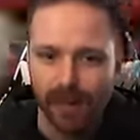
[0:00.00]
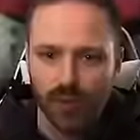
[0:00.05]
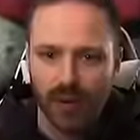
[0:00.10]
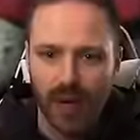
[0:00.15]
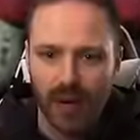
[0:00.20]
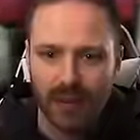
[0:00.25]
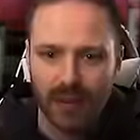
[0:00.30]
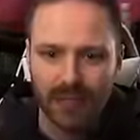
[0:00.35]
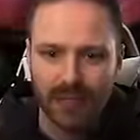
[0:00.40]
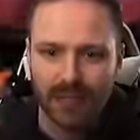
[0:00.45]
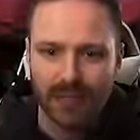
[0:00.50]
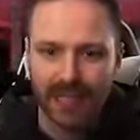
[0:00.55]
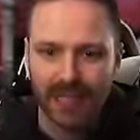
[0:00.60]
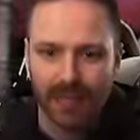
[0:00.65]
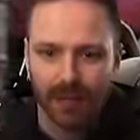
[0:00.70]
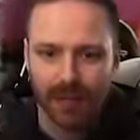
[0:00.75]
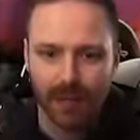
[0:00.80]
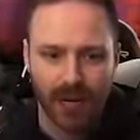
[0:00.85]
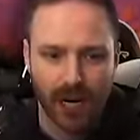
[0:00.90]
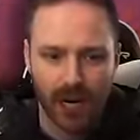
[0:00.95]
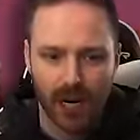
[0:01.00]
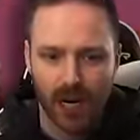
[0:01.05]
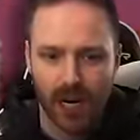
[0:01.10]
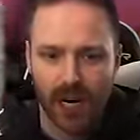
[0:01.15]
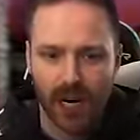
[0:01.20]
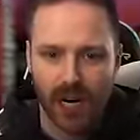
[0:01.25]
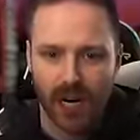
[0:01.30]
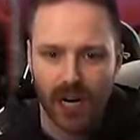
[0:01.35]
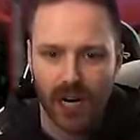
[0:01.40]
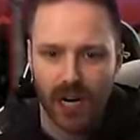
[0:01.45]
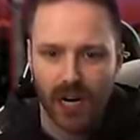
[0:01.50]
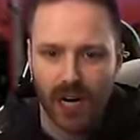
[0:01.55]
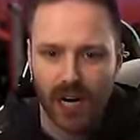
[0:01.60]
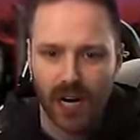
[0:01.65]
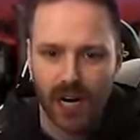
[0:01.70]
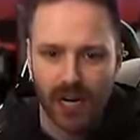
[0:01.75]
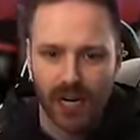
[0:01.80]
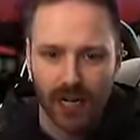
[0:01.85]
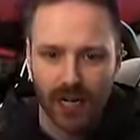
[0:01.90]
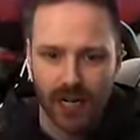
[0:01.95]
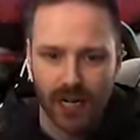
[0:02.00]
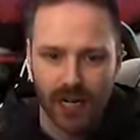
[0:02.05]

You do not want to be in the... Ah!